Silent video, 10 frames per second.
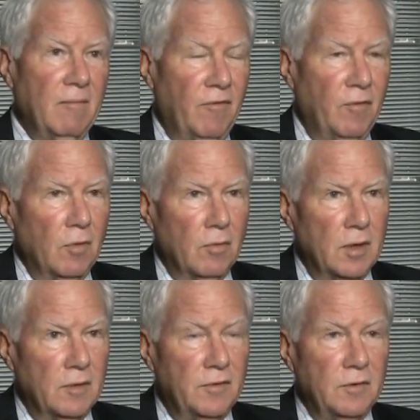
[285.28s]
came
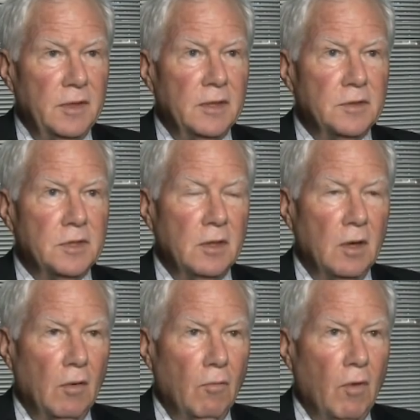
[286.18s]
forward a few years
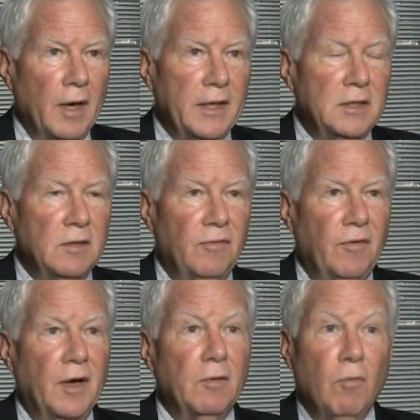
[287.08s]
ago wanting to
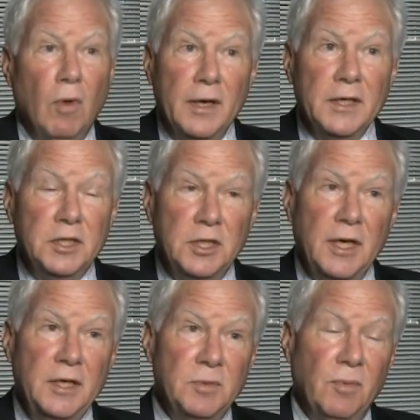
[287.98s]
fund one
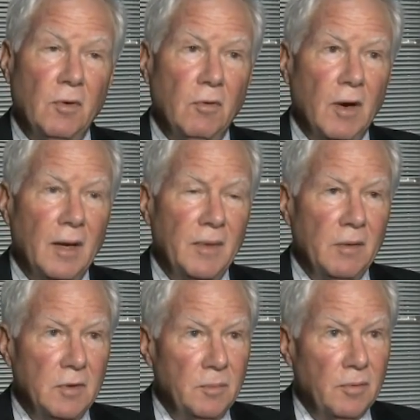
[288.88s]
exchange program that
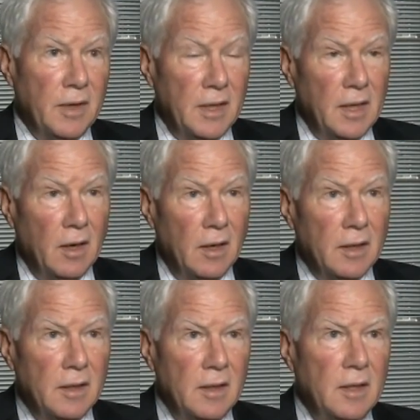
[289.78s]
would bring
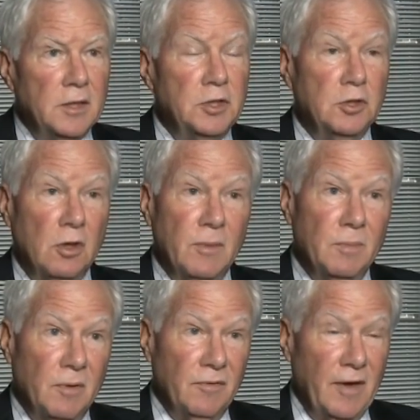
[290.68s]
young German
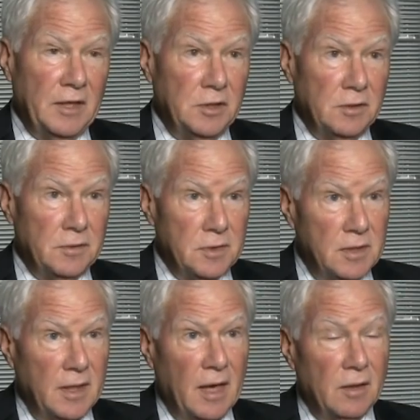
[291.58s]
professionals
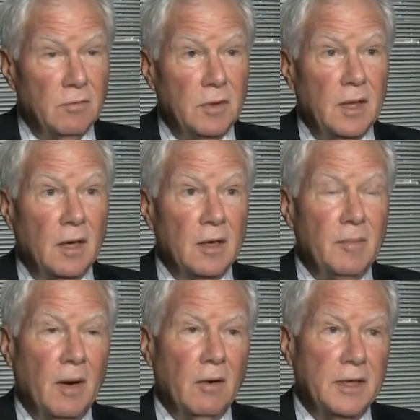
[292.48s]
together with young
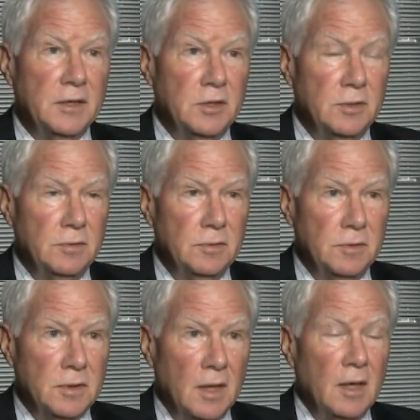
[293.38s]
American
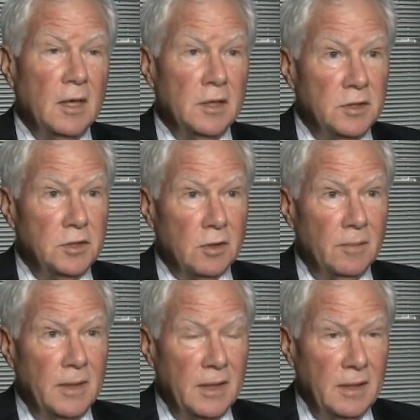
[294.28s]
Jews to
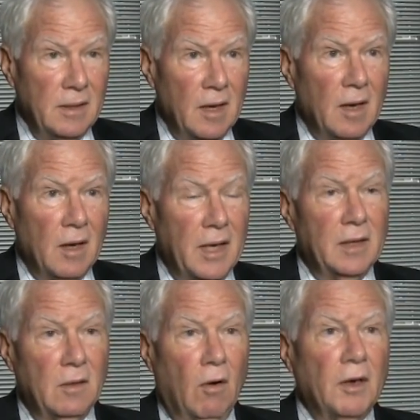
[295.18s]
Germany
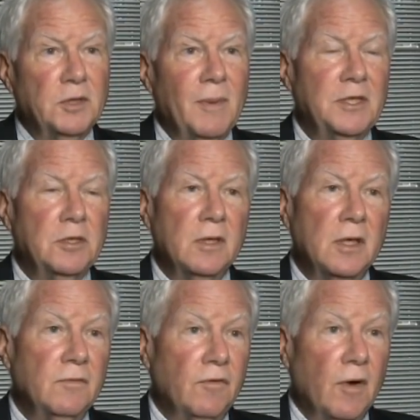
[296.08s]
in large measure
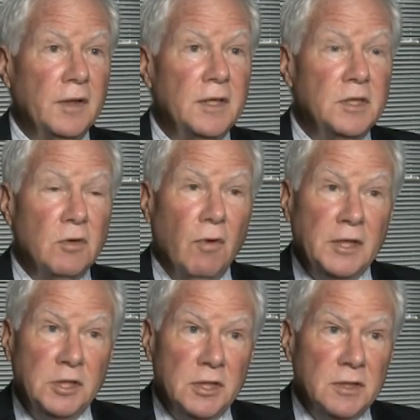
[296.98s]
to confront these
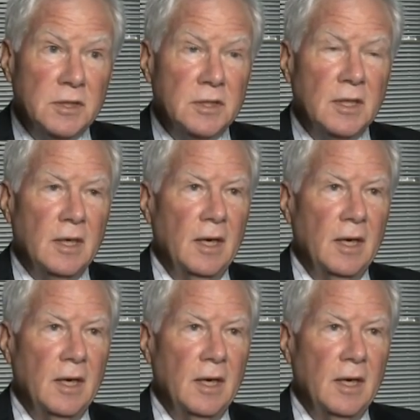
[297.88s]
questions